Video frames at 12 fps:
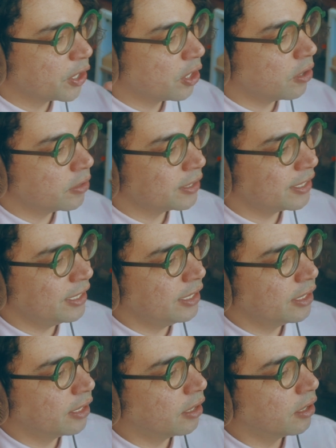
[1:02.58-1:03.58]
got
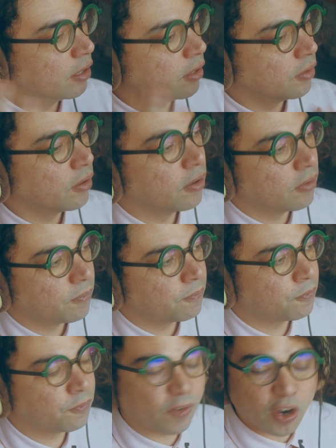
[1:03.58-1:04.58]
the
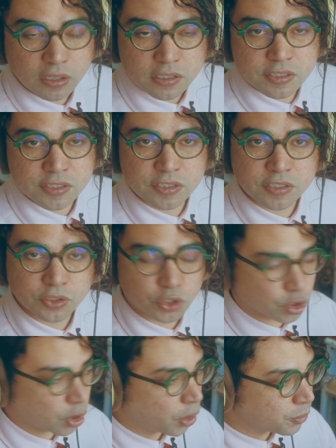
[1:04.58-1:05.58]
Vox
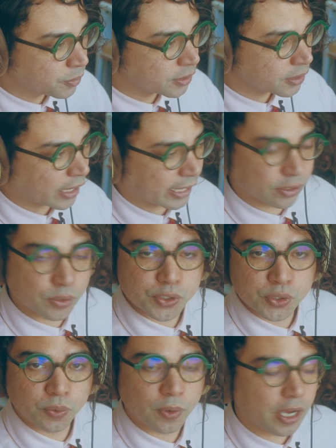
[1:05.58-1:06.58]
drone and
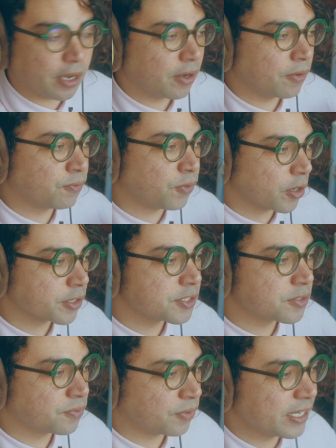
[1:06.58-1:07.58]
also a
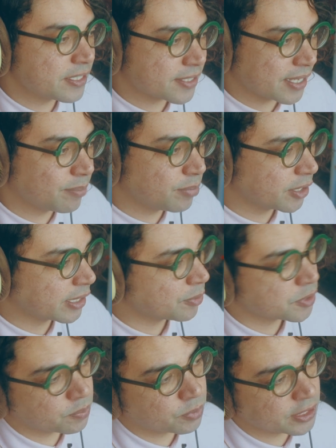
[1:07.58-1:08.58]
Vox phrase sample that
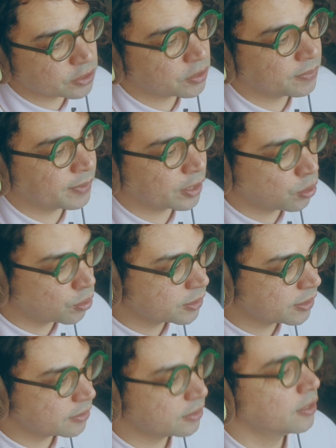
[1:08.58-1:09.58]
was potentially
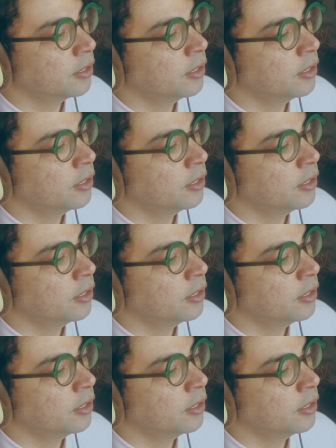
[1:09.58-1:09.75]
recorded.